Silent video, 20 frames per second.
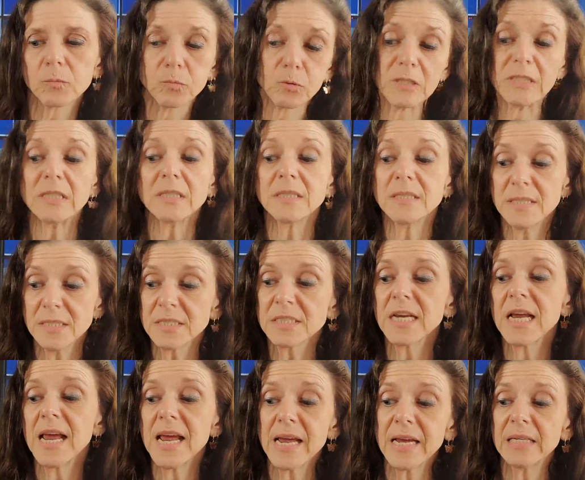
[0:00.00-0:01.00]
really
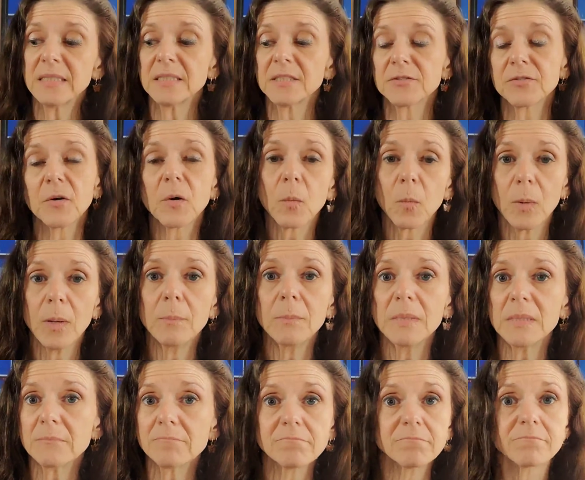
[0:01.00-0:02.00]
change for
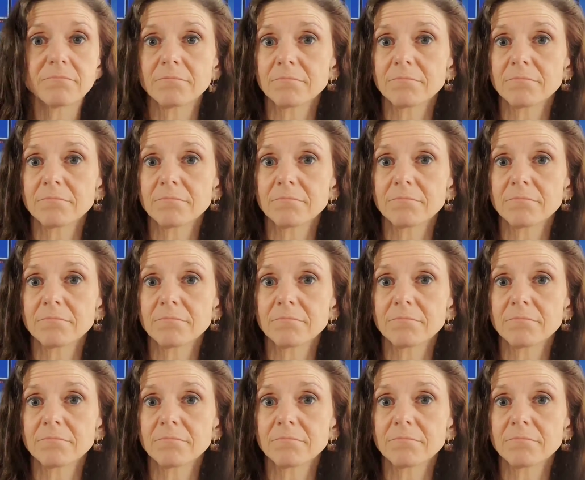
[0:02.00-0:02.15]
women.